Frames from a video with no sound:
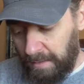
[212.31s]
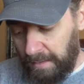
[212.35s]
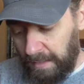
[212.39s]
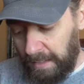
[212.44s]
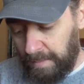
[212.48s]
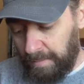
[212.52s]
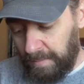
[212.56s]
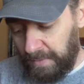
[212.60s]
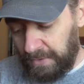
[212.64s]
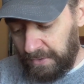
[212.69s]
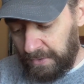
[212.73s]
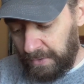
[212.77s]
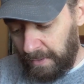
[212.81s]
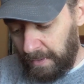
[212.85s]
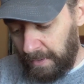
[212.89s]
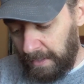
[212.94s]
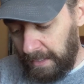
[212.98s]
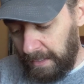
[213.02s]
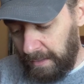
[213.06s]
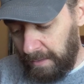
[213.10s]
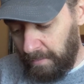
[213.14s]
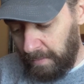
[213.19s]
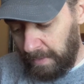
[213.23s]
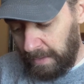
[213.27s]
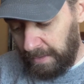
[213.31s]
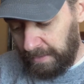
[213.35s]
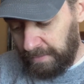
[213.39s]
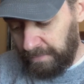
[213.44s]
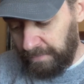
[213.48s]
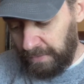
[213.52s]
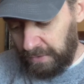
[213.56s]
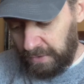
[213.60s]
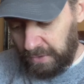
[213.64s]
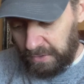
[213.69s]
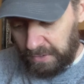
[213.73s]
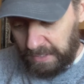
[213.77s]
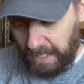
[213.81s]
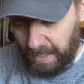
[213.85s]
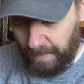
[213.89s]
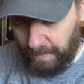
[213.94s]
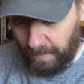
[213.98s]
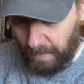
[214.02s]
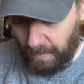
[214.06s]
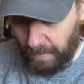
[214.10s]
Missouri when I was fishing Table